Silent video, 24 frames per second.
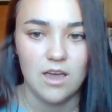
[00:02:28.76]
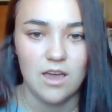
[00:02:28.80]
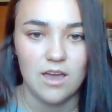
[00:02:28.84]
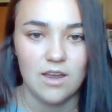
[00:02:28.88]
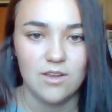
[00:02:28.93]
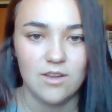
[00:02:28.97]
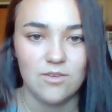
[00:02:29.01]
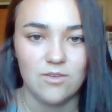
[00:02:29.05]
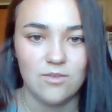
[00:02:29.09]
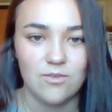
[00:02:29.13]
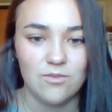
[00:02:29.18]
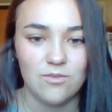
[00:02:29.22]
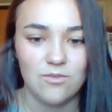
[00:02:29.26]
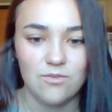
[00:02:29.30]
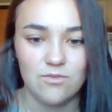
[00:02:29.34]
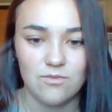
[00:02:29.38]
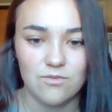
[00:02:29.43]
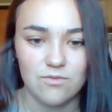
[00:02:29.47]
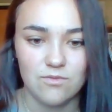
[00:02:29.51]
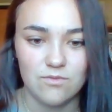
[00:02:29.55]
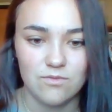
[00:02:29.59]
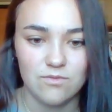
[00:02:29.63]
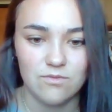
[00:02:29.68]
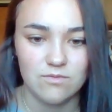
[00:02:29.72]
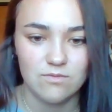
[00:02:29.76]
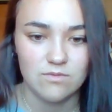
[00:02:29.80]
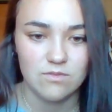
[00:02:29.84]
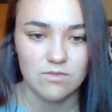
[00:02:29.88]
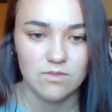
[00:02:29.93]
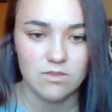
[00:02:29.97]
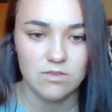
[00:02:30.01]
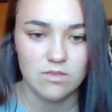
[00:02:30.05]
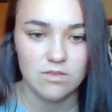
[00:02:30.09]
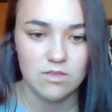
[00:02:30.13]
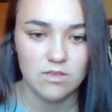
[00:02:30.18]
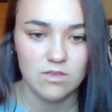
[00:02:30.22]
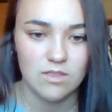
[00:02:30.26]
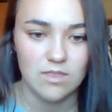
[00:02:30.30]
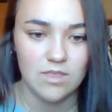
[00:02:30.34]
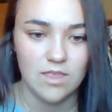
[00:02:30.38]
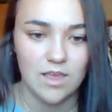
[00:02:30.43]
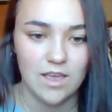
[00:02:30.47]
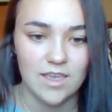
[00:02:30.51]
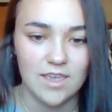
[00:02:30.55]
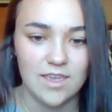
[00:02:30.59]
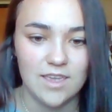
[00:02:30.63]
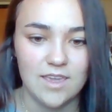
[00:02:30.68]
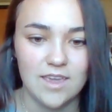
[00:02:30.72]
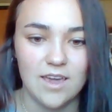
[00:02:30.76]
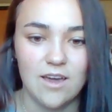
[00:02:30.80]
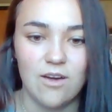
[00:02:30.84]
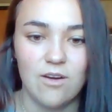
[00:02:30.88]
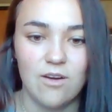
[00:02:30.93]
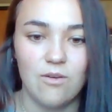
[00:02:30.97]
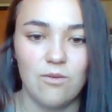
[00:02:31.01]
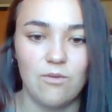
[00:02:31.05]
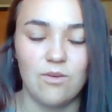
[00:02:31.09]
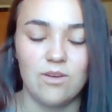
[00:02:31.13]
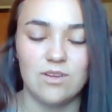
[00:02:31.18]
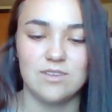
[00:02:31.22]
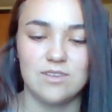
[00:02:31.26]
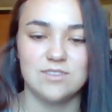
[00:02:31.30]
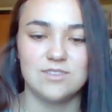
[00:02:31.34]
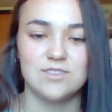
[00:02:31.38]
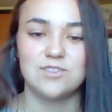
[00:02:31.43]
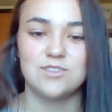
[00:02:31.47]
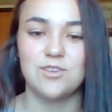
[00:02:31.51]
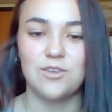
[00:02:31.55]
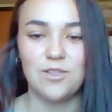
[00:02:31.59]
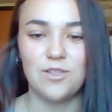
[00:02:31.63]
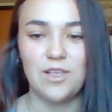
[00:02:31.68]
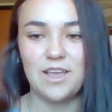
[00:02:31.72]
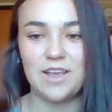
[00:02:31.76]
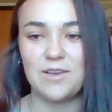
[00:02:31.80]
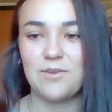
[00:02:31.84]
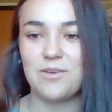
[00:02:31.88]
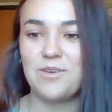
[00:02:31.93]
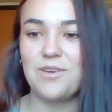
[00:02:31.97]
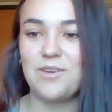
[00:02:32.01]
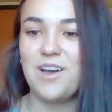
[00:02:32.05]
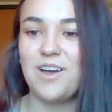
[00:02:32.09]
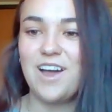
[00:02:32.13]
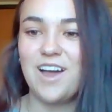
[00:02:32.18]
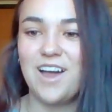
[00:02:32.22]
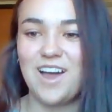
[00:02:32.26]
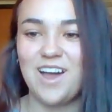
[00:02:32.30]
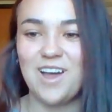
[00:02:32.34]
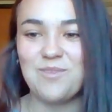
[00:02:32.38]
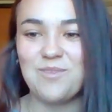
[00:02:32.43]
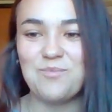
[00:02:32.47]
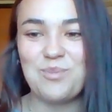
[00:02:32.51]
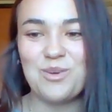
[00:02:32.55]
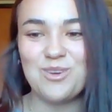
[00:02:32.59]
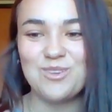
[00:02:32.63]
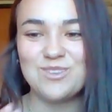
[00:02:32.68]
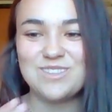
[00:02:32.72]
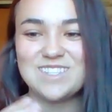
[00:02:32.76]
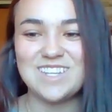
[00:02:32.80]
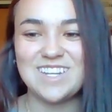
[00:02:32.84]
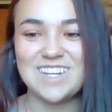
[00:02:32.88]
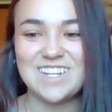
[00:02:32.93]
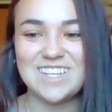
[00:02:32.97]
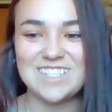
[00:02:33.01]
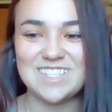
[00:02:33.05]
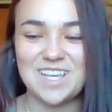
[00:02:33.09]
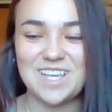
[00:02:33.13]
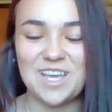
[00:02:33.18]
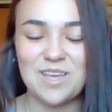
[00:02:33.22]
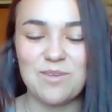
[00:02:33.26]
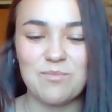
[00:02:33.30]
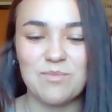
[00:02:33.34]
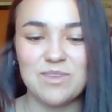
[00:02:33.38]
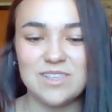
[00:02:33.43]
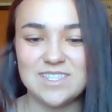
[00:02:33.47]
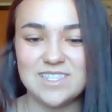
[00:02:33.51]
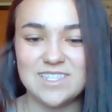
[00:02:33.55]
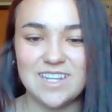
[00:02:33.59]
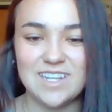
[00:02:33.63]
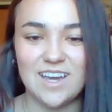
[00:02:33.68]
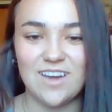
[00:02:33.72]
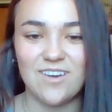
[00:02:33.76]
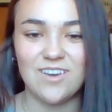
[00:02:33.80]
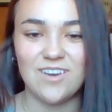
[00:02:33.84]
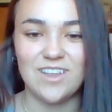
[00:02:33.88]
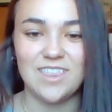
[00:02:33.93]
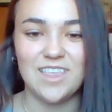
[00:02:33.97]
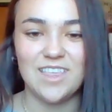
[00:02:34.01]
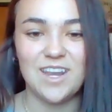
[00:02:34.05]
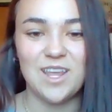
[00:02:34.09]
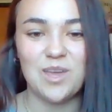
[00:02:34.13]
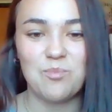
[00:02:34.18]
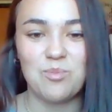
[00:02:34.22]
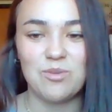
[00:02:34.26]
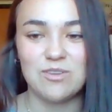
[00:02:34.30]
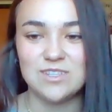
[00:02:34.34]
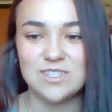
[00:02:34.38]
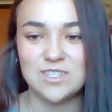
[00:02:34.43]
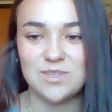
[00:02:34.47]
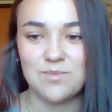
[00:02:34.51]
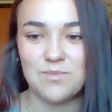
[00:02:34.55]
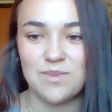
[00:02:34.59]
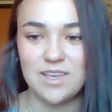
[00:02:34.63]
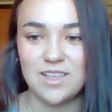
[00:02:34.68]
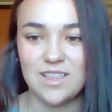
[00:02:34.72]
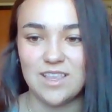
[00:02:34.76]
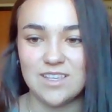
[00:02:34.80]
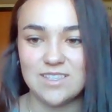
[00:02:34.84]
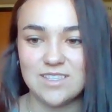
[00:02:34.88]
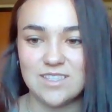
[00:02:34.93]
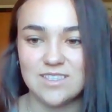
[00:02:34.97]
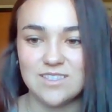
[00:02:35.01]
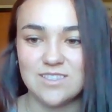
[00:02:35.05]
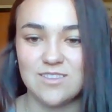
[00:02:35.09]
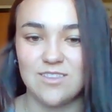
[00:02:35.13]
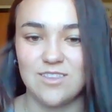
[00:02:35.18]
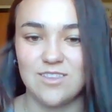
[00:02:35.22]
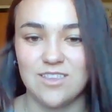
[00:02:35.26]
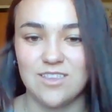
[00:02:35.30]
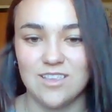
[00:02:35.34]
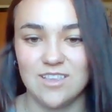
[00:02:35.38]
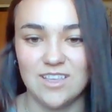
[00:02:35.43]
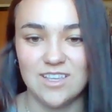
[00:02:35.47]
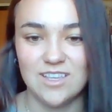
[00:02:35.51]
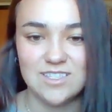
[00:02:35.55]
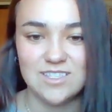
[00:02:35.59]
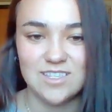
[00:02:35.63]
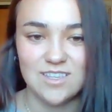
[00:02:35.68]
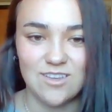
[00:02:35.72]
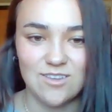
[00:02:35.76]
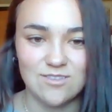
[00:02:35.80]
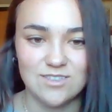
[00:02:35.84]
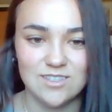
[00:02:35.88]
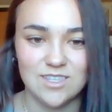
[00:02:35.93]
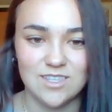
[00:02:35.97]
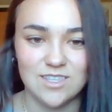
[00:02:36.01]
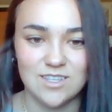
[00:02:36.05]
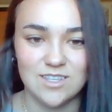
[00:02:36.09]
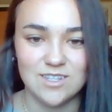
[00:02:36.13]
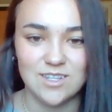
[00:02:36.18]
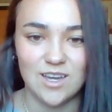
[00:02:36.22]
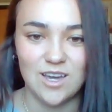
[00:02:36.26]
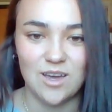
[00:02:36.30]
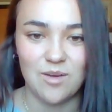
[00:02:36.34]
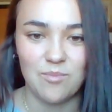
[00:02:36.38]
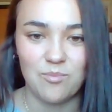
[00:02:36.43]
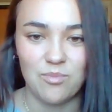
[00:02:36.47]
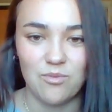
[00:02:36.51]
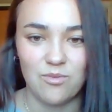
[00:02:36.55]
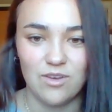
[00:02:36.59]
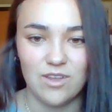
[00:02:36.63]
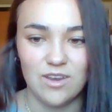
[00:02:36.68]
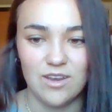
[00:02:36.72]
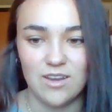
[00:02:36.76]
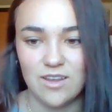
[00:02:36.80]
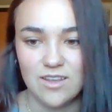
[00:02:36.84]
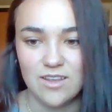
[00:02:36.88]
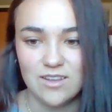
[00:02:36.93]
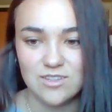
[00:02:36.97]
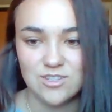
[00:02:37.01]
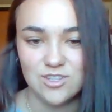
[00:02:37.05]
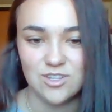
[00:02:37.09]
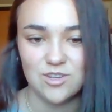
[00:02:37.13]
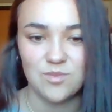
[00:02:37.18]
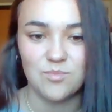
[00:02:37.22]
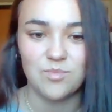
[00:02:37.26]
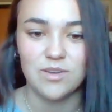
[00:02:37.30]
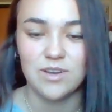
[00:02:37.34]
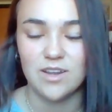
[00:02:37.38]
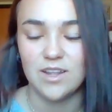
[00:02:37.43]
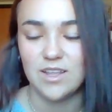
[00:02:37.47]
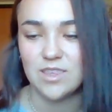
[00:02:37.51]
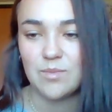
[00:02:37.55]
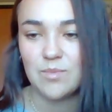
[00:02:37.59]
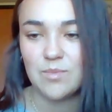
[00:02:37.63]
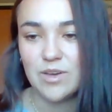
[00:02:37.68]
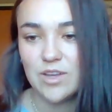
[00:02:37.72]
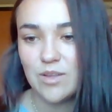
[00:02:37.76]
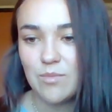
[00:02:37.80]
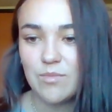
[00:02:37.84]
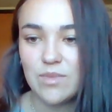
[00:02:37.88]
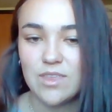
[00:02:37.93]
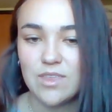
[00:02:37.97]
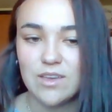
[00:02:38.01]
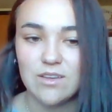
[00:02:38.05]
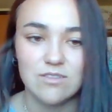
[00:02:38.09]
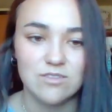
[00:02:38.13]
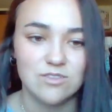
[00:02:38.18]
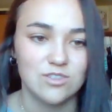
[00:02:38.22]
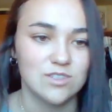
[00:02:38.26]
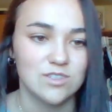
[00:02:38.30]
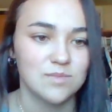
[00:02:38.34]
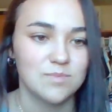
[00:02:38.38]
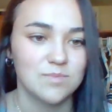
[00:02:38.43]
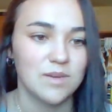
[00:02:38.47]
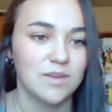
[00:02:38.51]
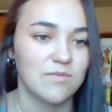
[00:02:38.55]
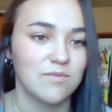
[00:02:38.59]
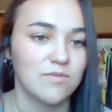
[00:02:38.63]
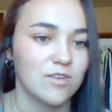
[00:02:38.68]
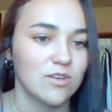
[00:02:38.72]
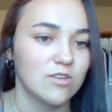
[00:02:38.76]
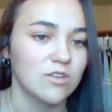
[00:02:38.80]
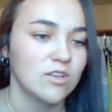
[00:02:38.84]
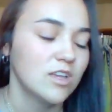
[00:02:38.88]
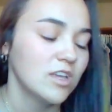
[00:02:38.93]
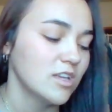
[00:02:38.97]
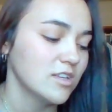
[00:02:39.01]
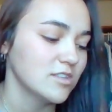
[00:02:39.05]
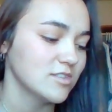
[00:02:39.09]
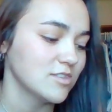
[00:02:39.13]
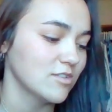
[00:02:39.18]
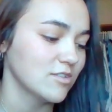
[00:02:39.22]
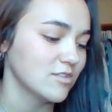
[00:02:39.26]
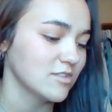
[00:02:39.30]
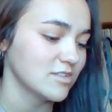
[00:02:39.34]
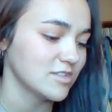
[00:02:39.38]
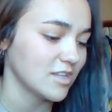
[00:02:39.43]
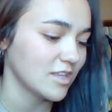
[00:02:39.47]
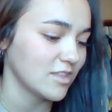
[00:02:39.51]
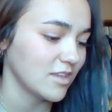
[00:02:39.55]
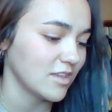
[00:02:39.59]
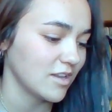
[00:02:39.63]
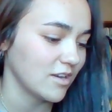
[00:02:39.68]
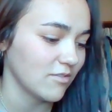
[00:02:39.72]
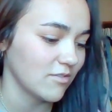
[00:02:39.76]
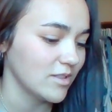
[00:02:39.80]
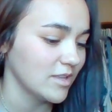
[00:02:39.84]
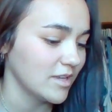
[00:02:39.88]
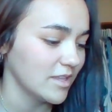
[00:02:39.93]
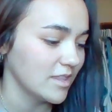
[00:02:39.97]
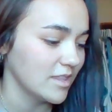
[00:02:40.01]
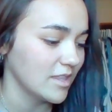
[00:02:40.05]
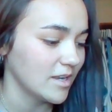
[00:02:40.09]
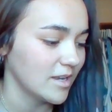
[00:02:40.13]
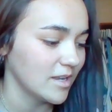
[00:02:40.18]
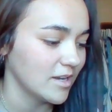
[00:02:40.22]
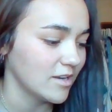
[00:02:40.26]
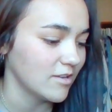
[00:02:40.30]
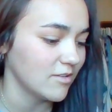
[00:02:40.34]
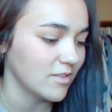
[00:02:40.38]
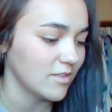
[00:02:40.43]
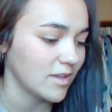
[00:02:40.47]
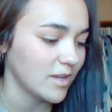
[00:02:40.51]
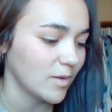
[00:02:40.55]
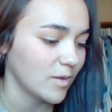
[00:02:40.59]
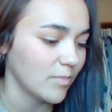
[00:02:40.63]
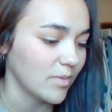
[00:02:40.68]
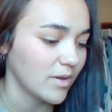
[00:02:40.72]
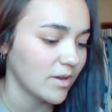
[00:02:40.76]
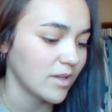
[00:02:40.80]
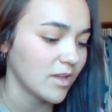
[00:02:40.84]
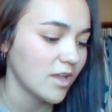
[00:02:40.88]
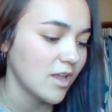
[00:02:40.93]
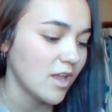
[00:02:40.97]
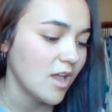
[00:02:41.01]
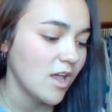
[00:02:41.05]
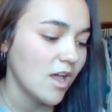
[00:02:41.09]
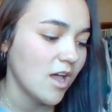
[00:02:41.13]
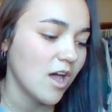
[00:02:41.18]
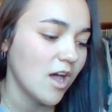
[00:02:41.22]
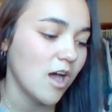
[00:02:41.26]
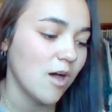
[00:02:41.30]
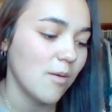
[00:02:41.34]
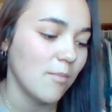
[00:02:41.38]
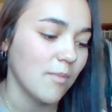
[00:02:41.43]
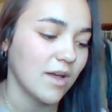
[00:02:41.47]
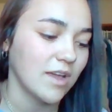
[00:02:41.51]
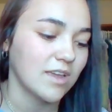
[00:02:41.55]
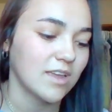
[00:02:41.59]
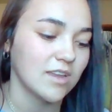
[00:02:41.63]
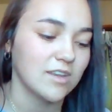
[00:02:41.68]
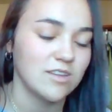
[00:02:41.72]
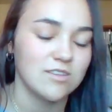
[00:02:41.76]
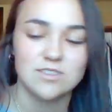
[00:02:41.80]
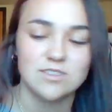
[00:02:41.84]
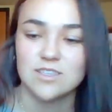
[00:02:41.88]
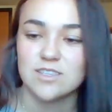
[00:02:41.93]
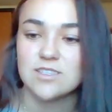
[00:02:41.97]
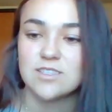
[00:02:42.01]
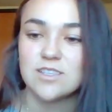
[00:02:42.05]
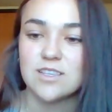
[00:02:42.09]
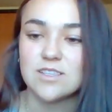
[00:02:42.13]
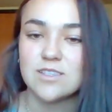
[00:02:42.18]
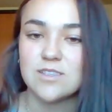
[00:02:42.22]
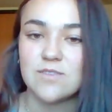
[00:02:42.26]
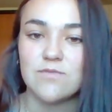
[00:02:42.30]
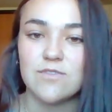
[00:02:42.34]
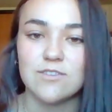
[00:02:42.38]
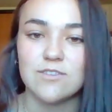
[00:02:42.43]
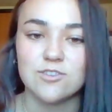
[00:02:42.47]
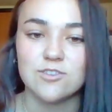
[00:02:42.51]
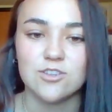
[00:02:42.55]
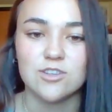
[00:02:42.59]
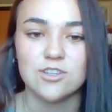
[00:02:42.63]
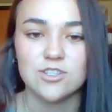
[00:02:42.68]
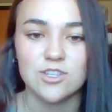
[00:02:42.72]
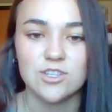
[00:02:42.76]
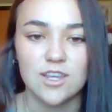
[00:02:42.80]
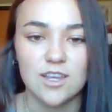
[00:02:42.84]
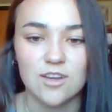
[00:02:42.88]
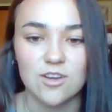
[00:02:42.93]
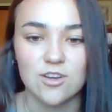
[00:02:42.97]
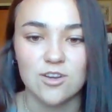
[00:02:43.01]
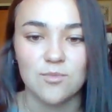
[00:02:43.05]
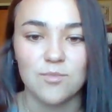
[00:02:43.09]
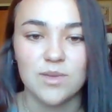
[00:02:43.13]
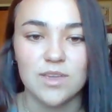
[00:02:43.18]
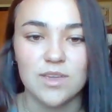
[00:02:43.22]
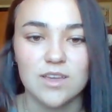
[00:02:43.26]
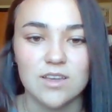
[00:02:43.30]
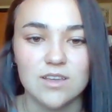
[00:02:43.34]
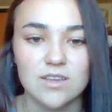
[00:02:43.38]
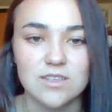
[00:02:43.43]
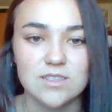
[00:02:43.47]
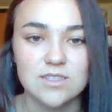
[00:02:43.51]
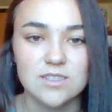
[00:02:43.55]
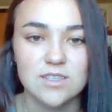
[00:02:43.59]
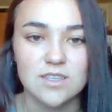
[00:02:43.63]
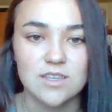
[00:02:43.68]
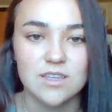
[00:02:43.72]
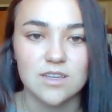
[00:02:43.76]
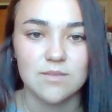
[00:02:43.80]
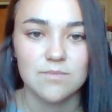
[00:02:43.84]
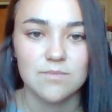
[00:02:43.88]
I don't like how like I posted assignments down and then I posted my lesson, so then the lesson goes to the top when I should have put it at the bottom, but that was just my fault. So there's nothing really that I don't like about it. I could use this as a future educator because